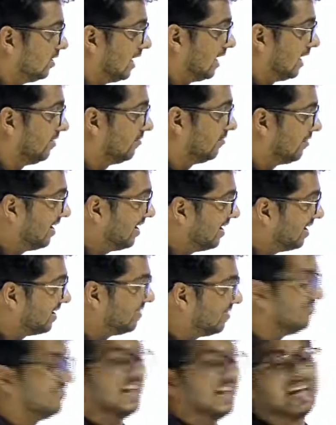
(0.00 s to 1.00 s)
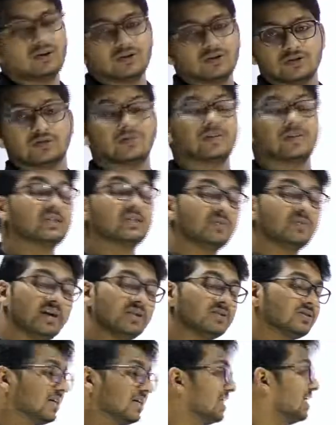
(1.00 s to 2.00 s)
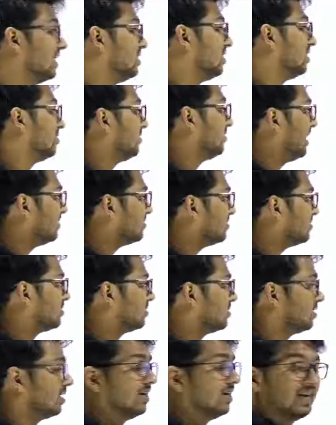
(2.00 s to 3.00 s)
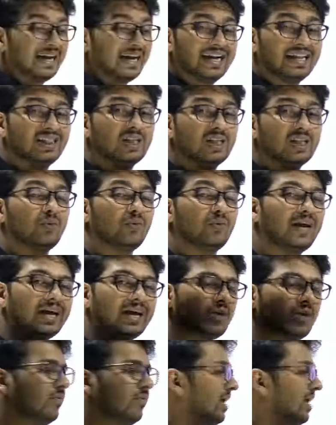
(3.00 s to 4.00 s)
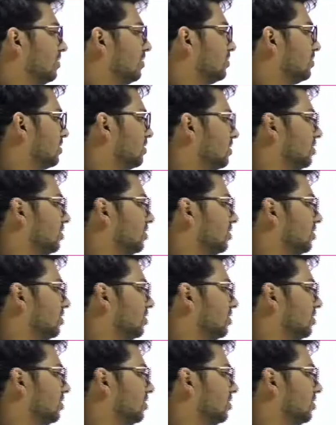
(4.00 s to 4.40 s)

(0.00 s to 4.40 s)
And when waves, which waves? Earthquake waves